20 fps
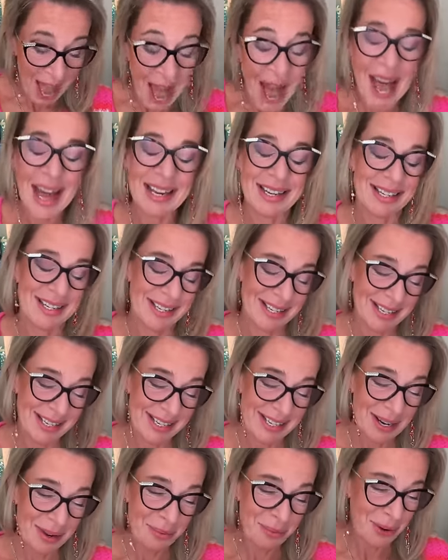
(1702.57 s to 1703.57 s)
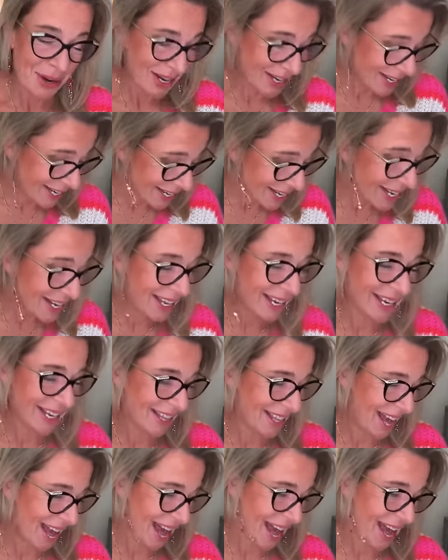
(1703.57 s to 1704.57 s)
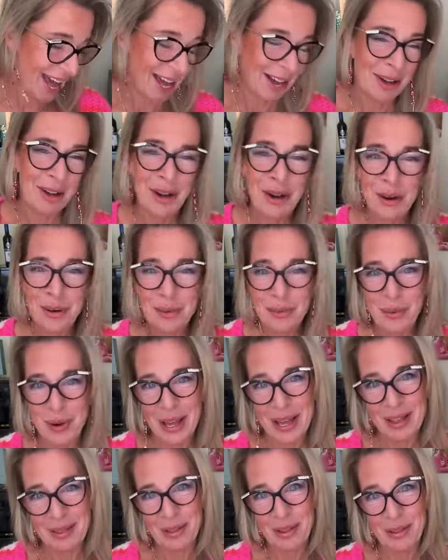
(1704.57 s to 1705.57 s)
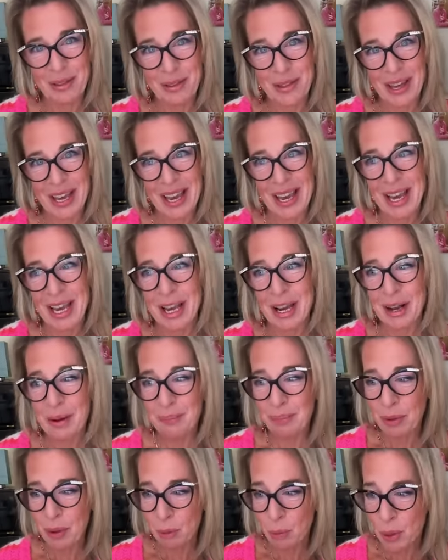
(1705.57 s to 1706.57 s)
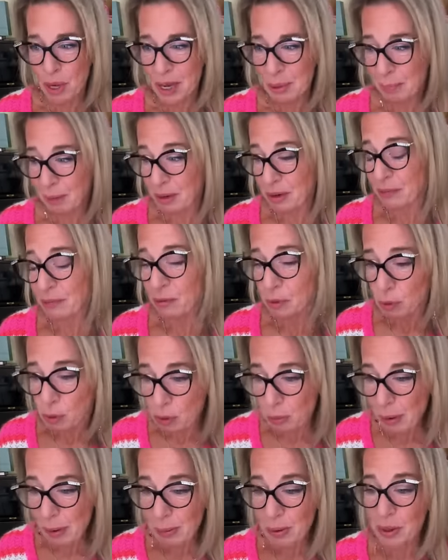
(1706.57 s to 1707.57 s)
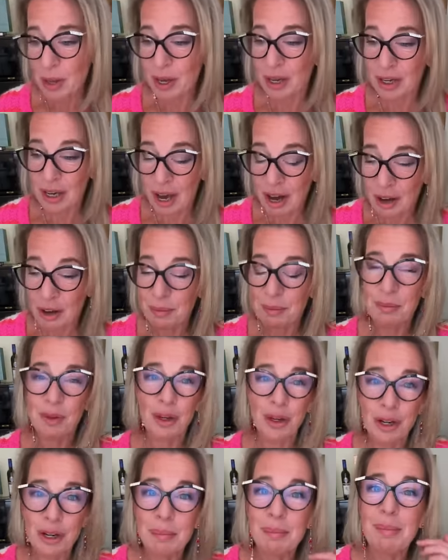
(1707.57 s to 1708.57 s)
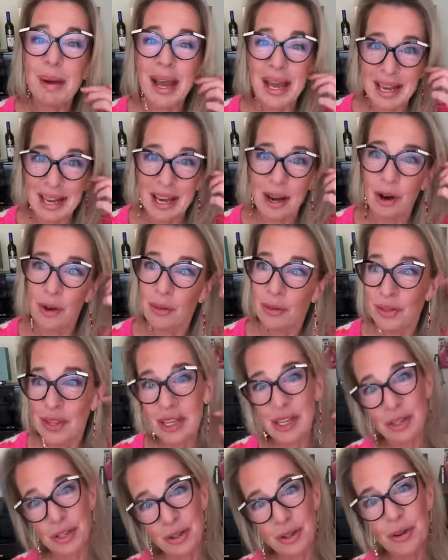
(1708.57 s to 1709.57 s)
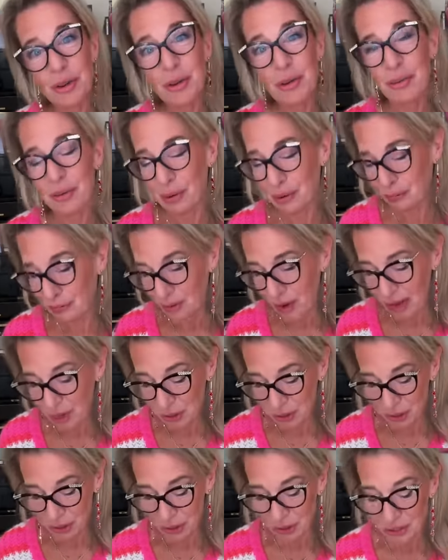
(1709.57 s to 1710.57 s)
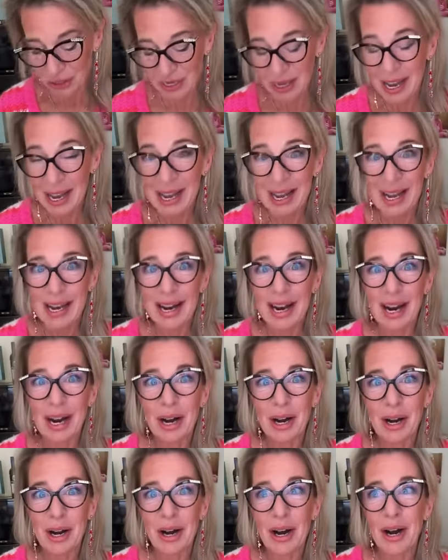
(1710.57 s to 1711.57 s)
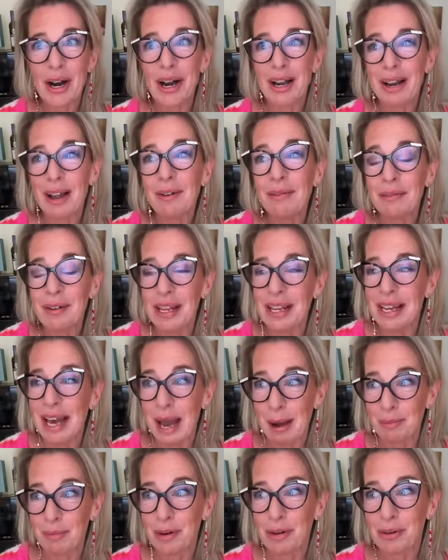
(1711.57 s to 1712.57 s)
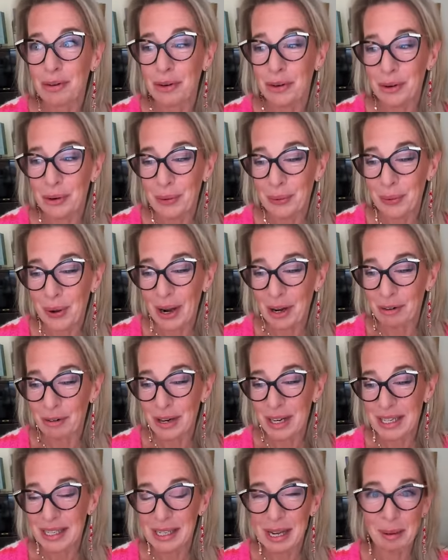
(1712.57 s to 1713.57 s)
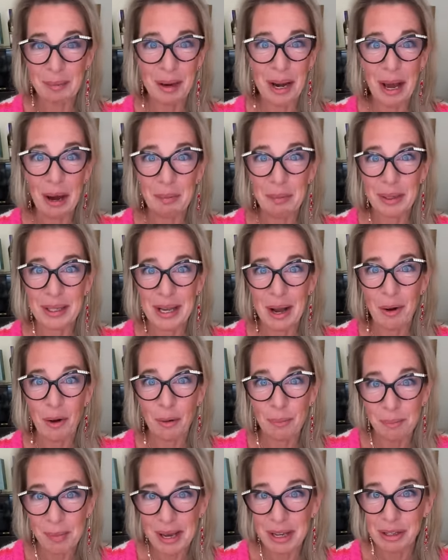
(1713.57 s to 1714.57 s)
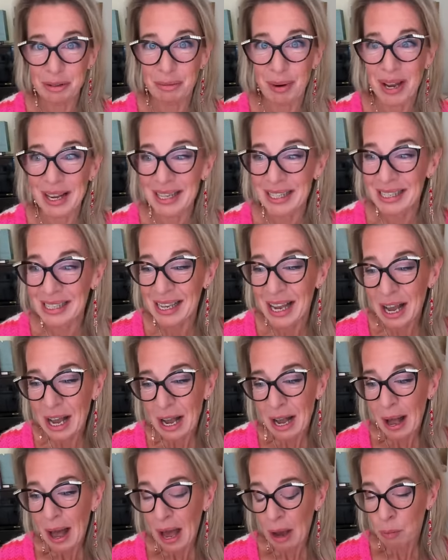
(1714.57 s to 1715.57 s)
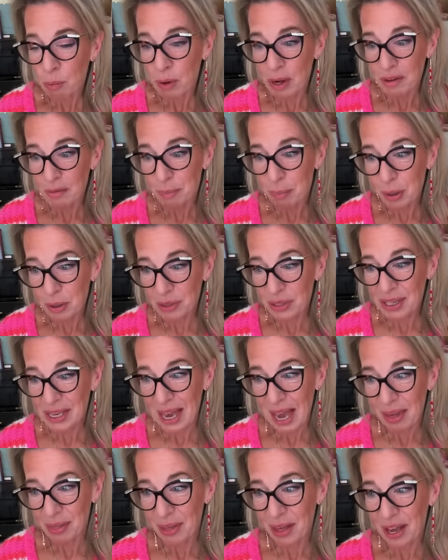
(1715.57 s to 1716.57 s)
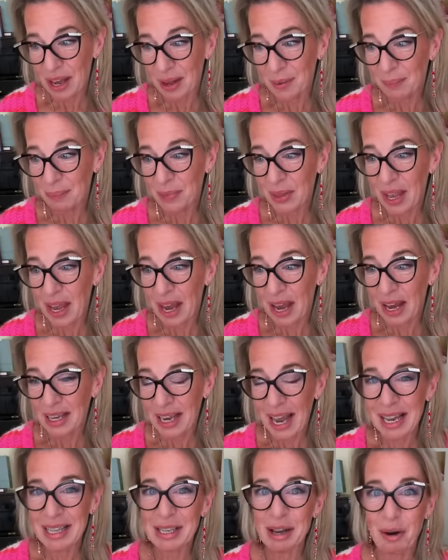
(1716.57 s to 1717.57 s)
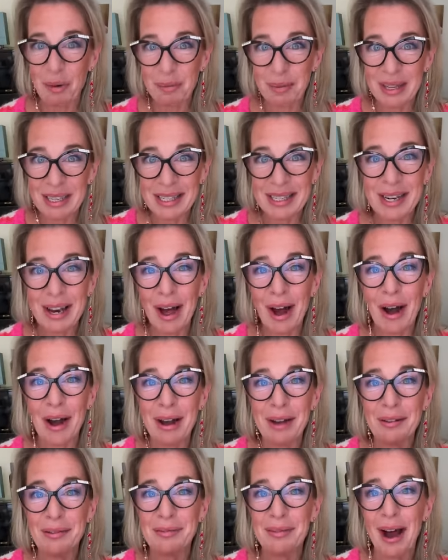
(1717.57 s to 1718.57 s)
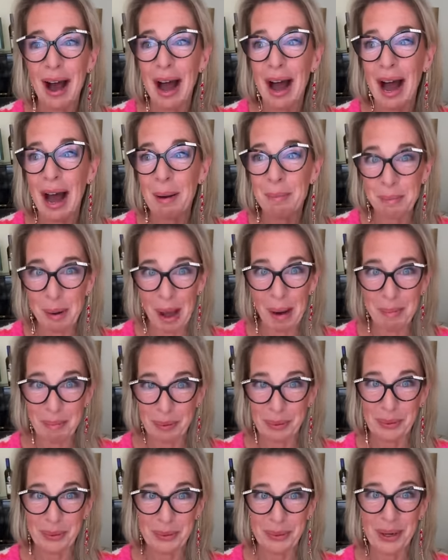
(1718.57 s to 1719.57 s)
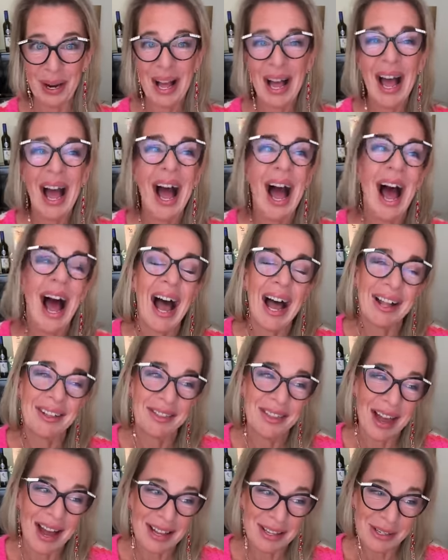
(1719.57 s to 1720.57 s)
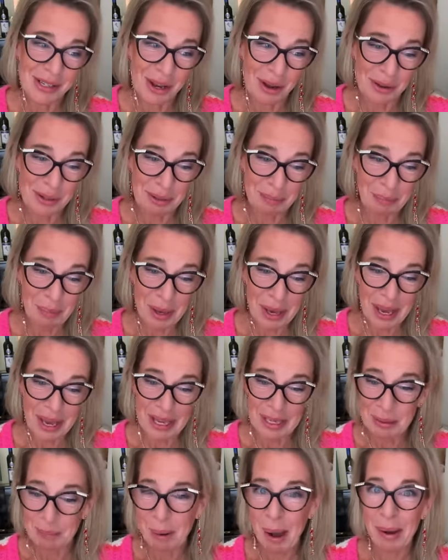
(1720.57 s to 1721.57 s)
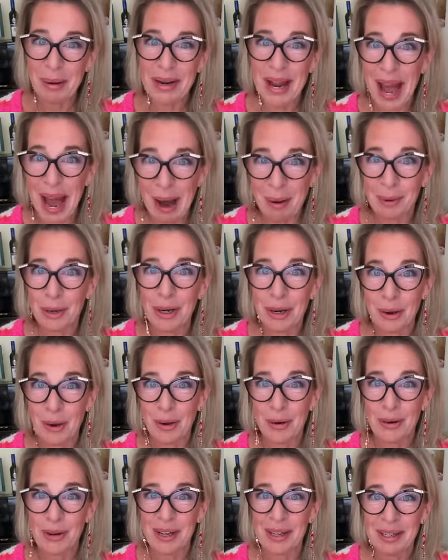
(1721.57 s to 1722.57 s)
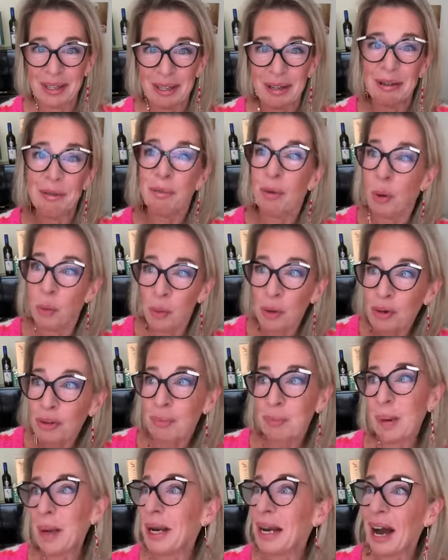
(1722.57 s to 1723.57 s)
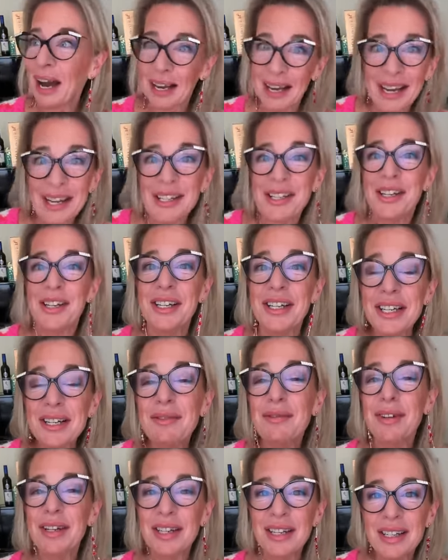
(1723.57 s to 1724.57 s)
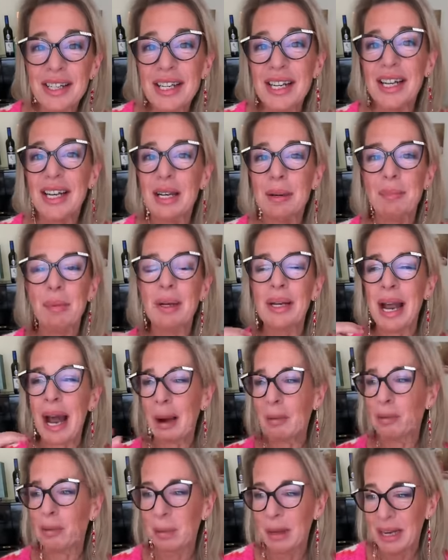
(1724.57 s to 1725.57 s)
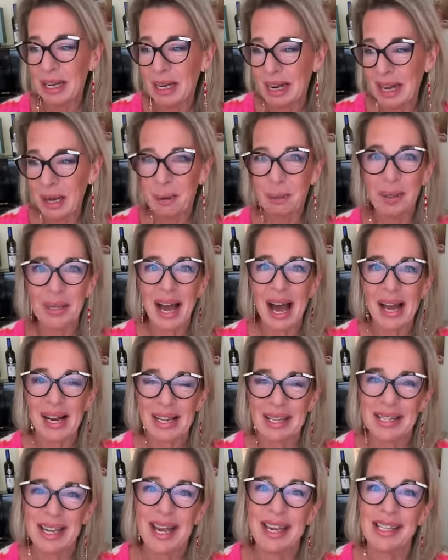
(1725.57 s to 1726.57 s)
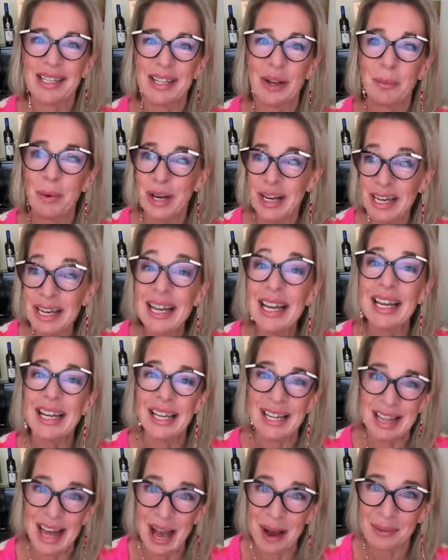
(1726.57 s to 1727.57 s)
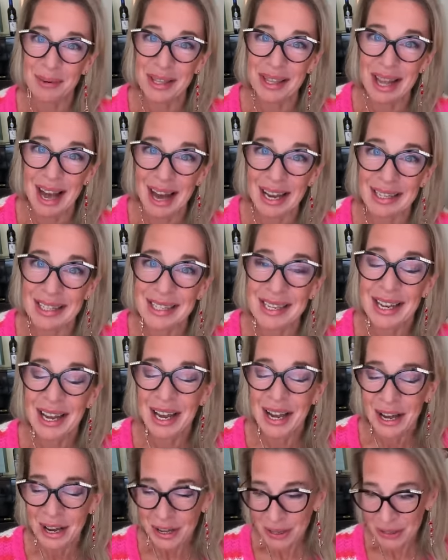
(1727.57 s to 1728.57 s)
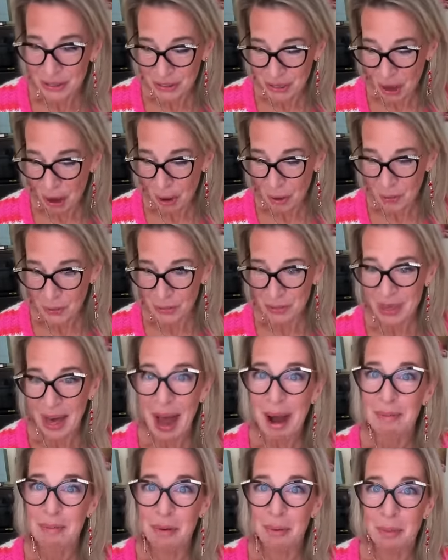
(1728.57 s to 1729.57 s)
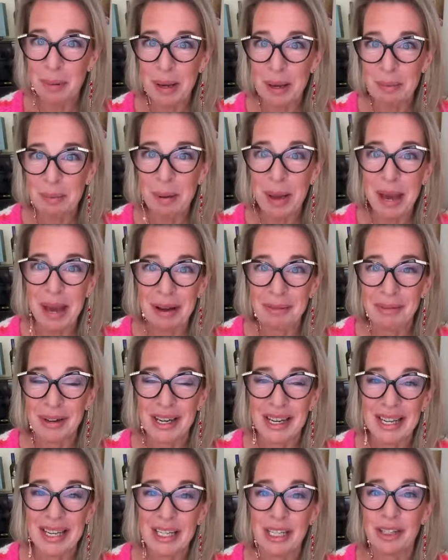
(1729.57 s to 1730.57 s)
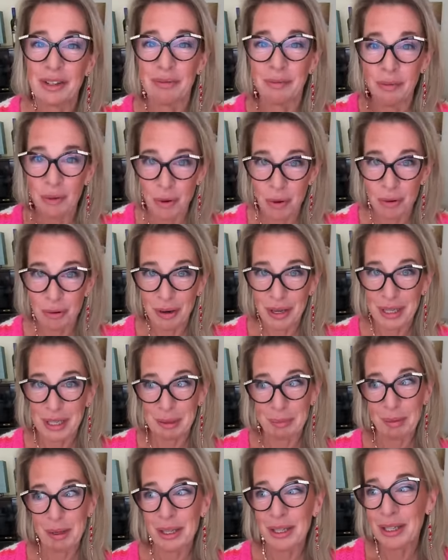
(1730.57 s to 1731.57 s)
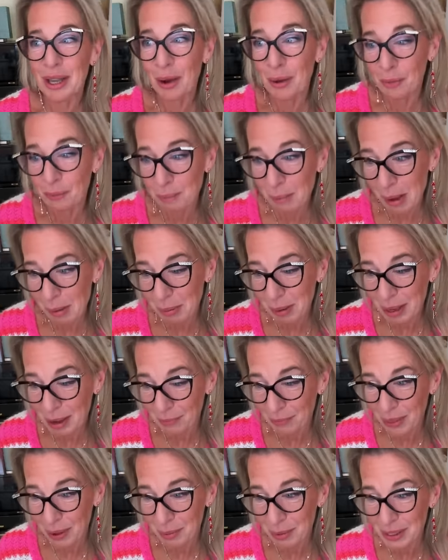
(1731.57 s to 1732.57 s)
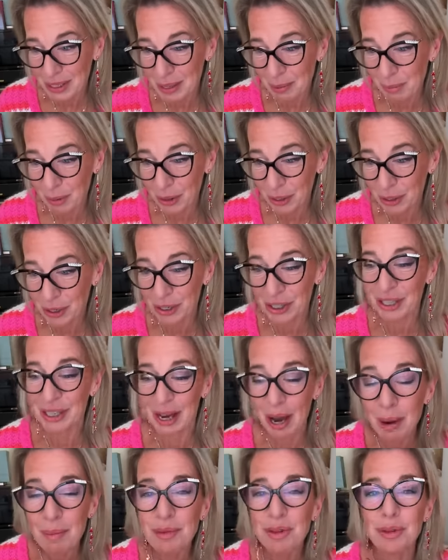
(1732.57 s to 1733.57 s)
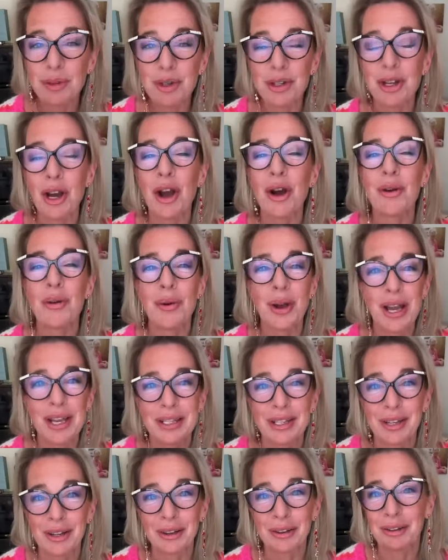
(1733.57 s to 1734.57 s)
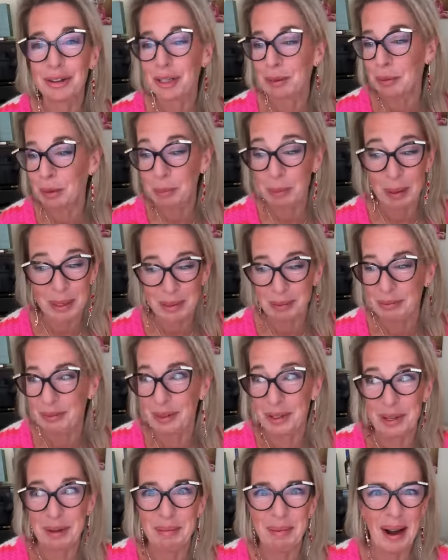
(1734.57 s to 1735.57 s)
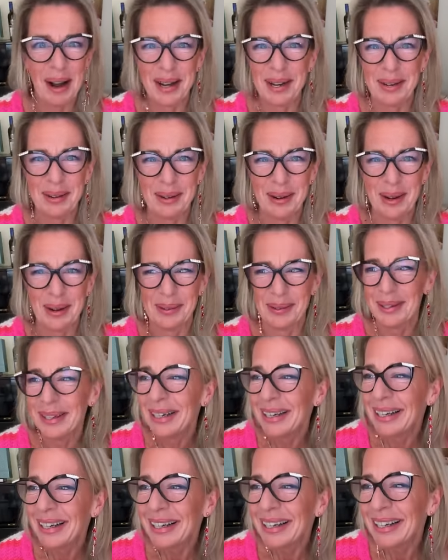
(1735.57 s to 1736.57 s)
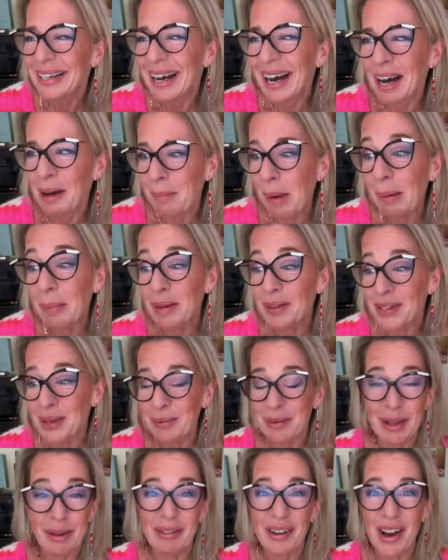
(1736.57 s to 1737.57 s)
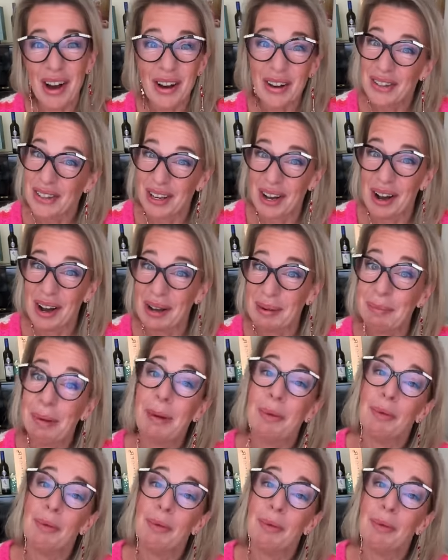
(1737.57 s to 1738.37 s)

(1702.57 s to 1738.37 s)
And we're nearly there with the... Because for all the people that couldn't make it on this tour for Infectious, a lovely camera crew agreed to come and help us out on Mates Rates. And we've put together Katie Hopkins Live at Blackpool. And that's going to be, it's about an hour long, what would have been, I guess, a DVD, but now will be a link with access. We're nearly there with that. So that will be being released for Christmas. So maybe if there was someone that couldn't come to a show, it's a good Christmas present for them. I don't know. And maybe someone's having a hard time.